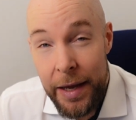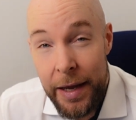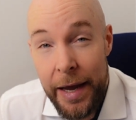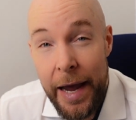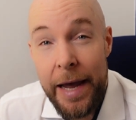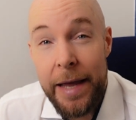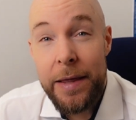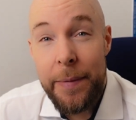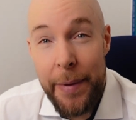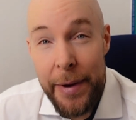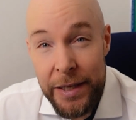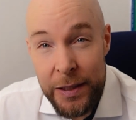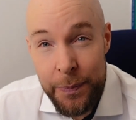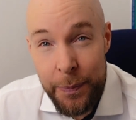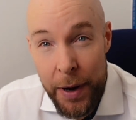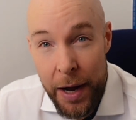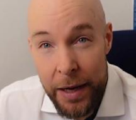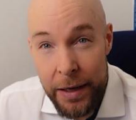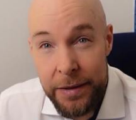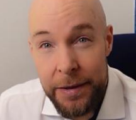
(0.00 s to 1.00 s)
And the best
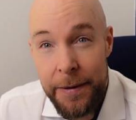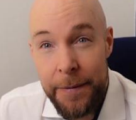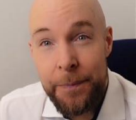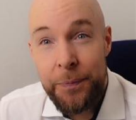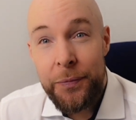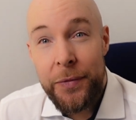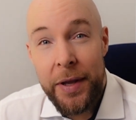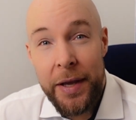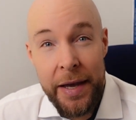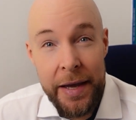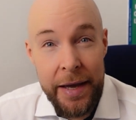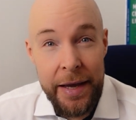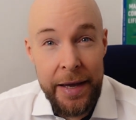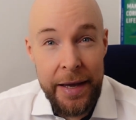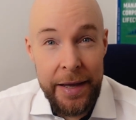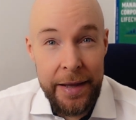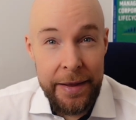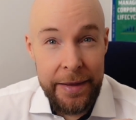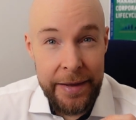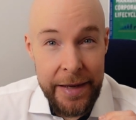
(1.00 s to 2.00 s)
part,
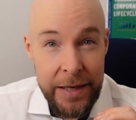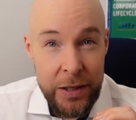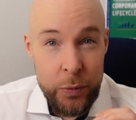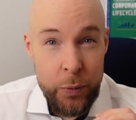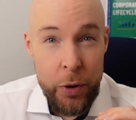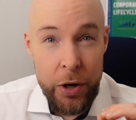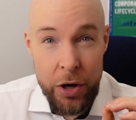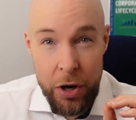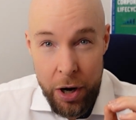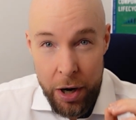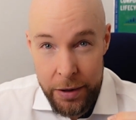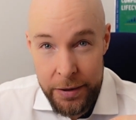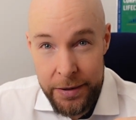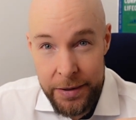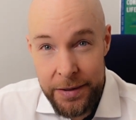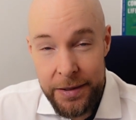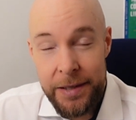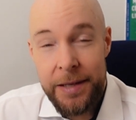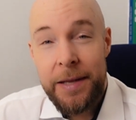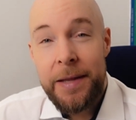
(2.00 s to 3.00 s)
these were
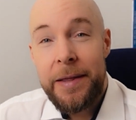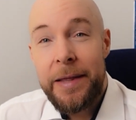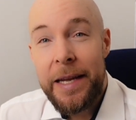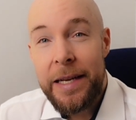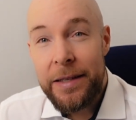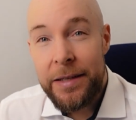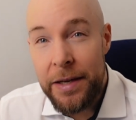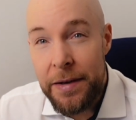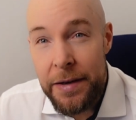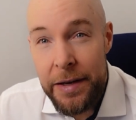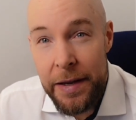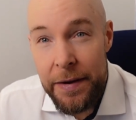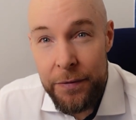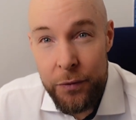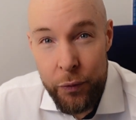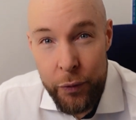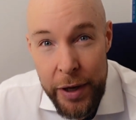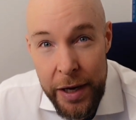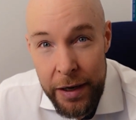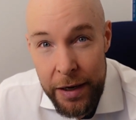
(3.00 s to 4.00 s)
costs they didn't
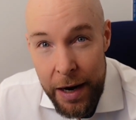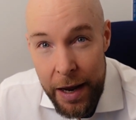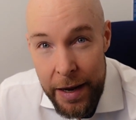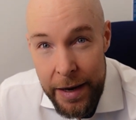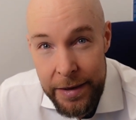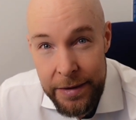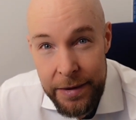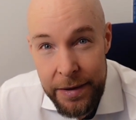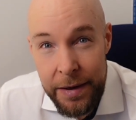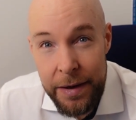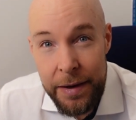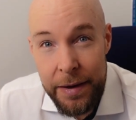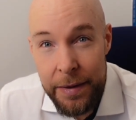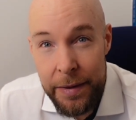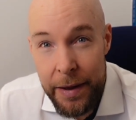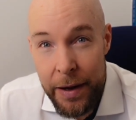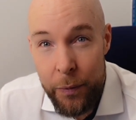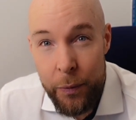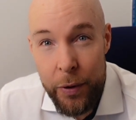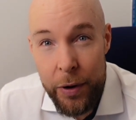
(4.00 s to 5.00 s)
even realize
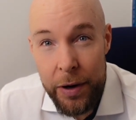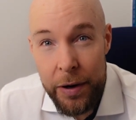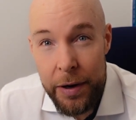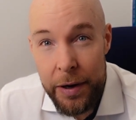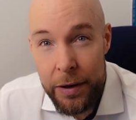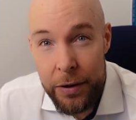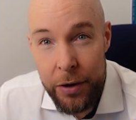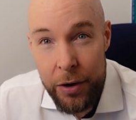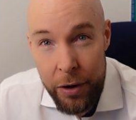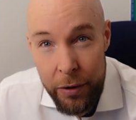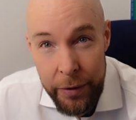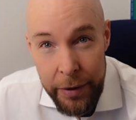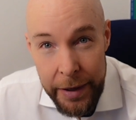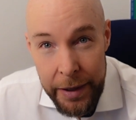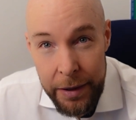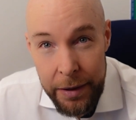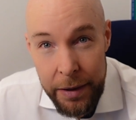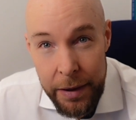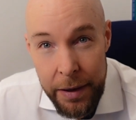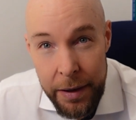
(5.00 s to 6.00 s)
they were
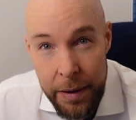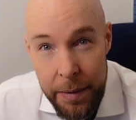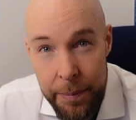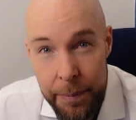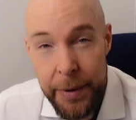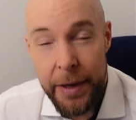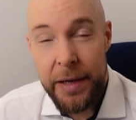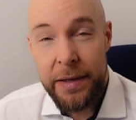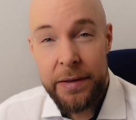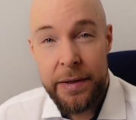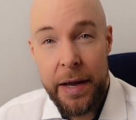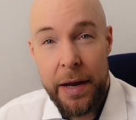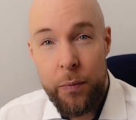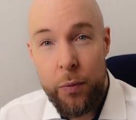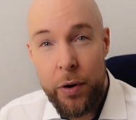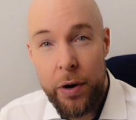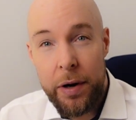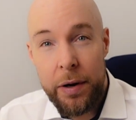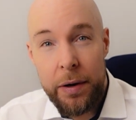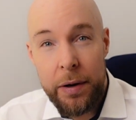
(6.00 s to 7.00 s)
incurring because they
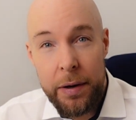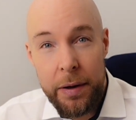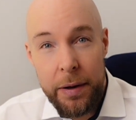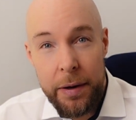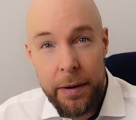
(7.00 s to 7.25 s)
were